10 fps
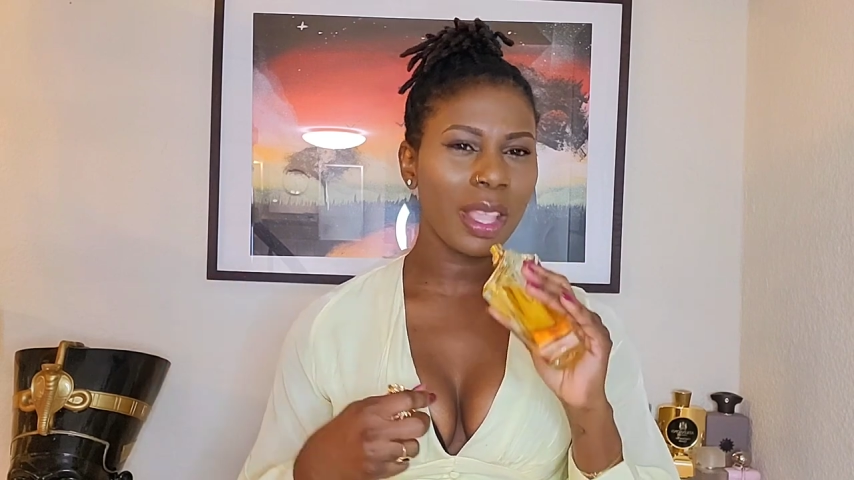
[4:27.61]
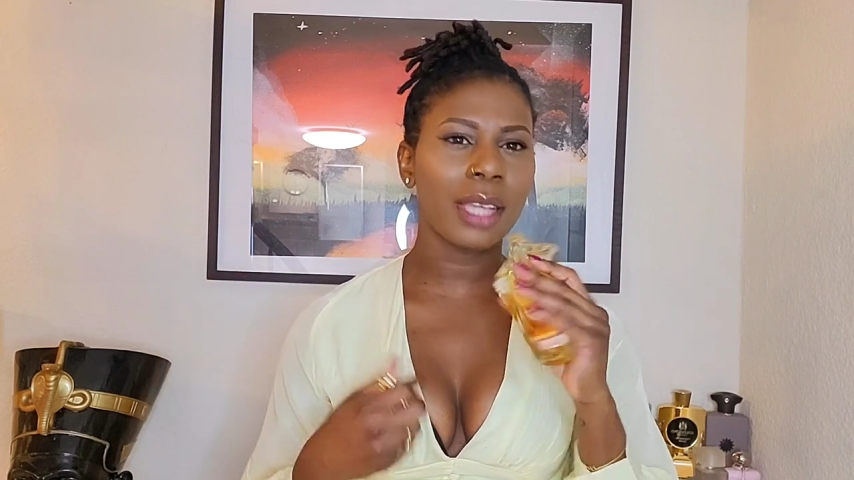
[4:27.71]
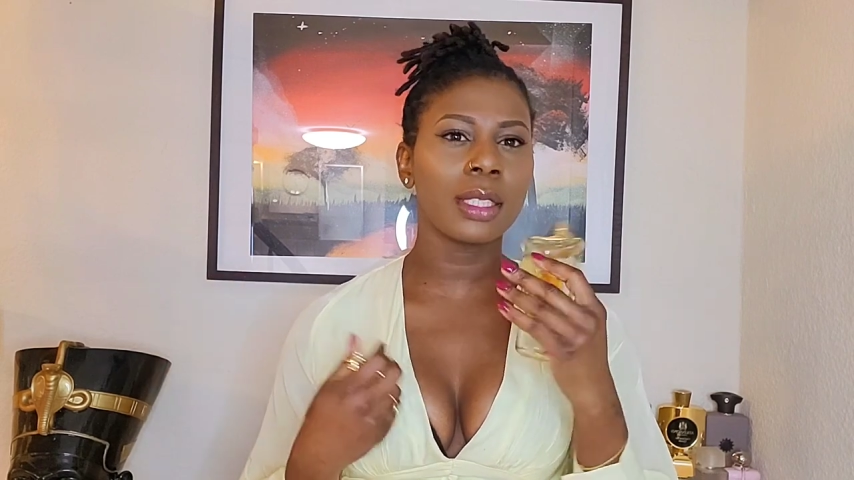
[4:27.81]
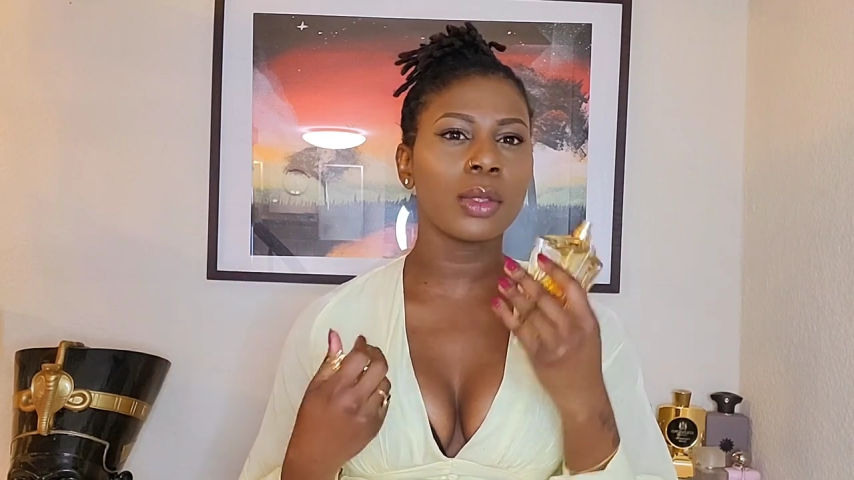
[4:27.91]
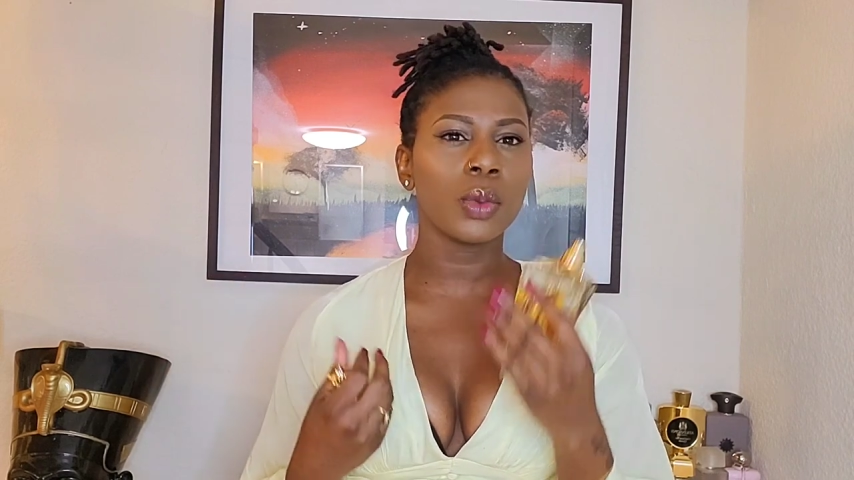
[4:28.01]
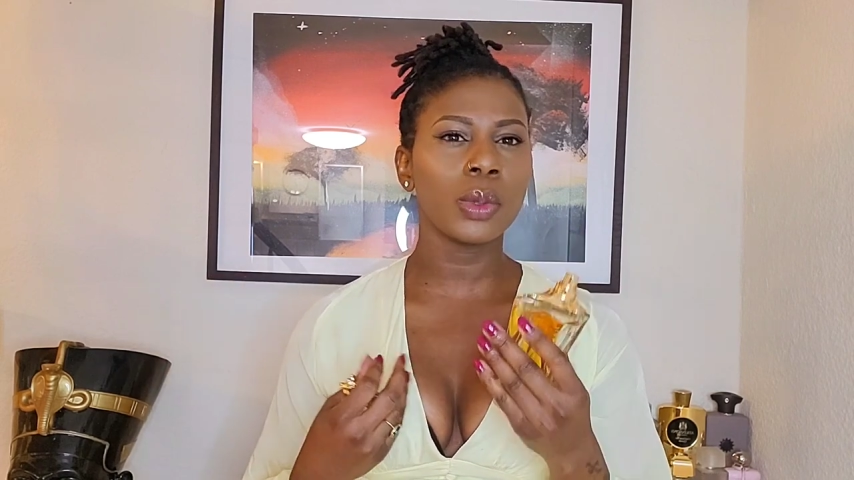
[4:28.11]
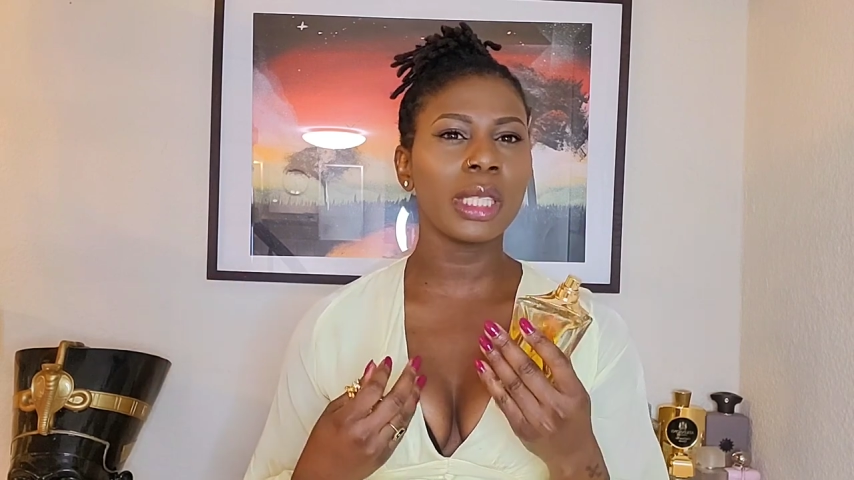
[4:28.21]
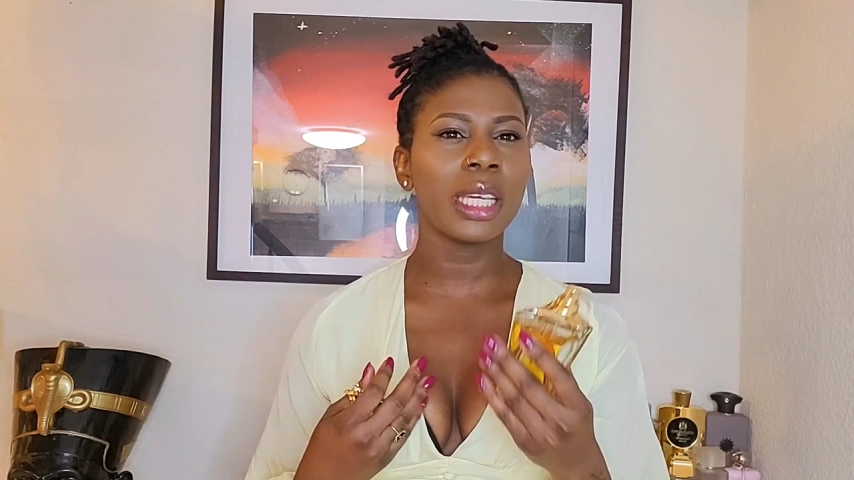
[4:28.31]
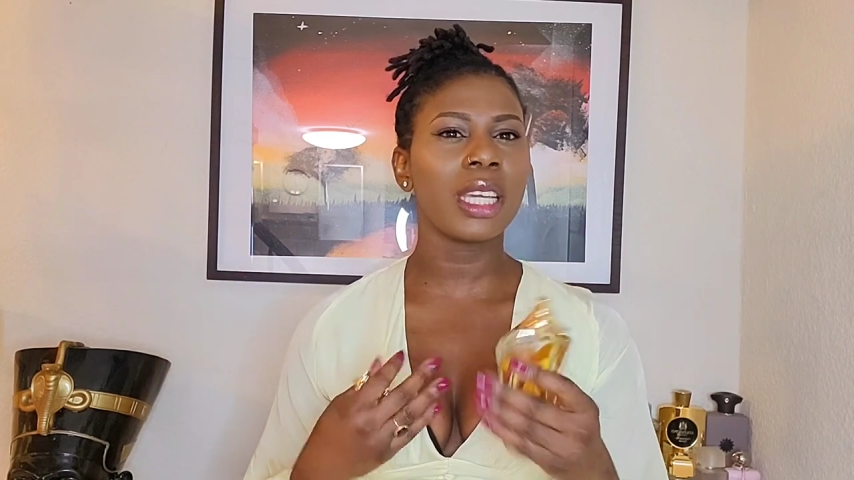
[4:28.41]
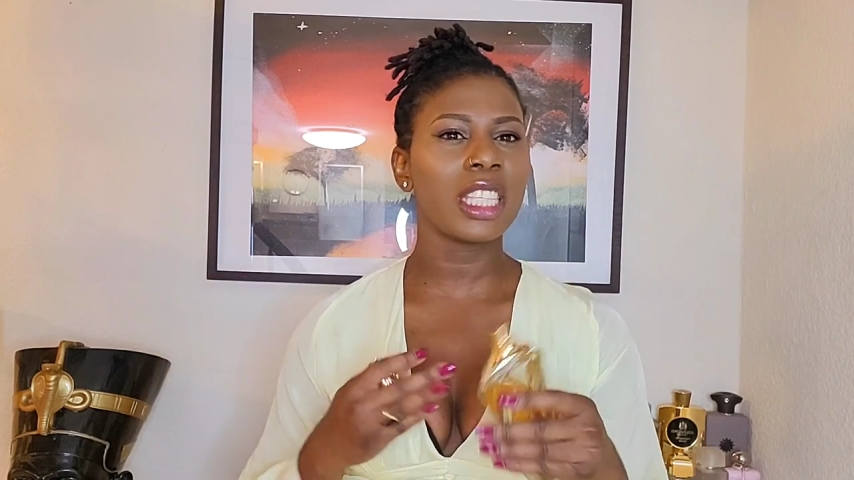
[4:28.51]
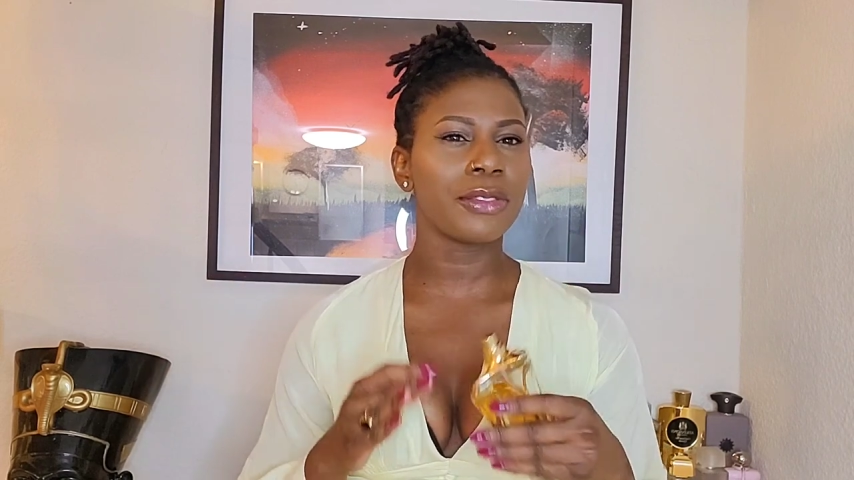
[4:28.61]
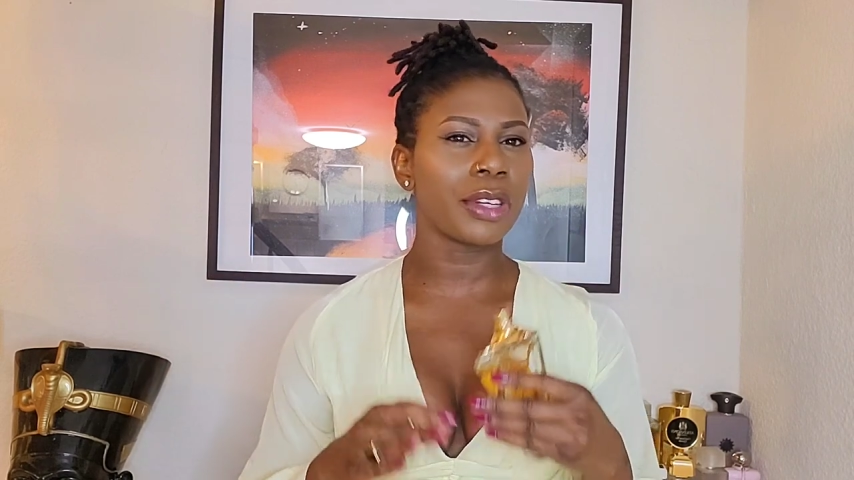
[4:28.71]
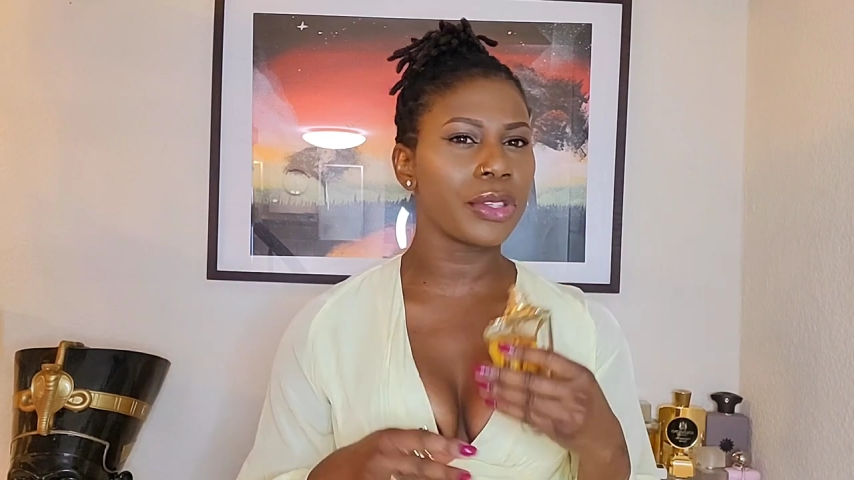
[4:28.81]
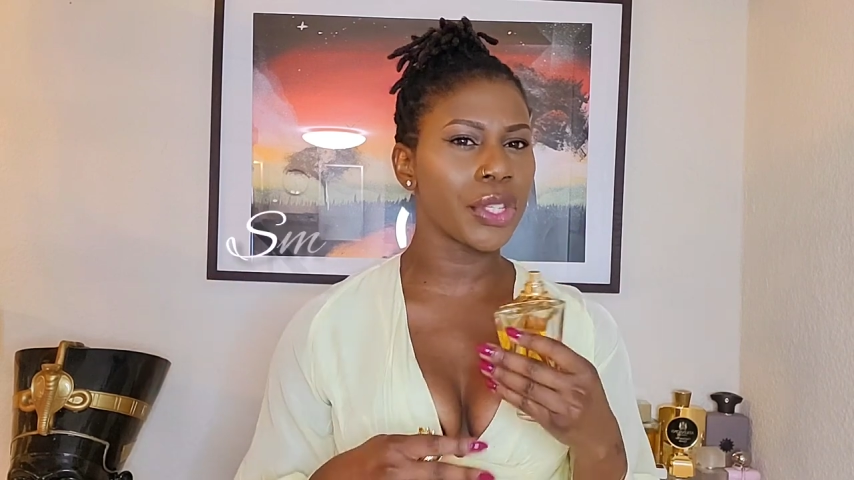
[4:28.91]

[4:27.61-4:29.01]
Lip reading: And the oud here is very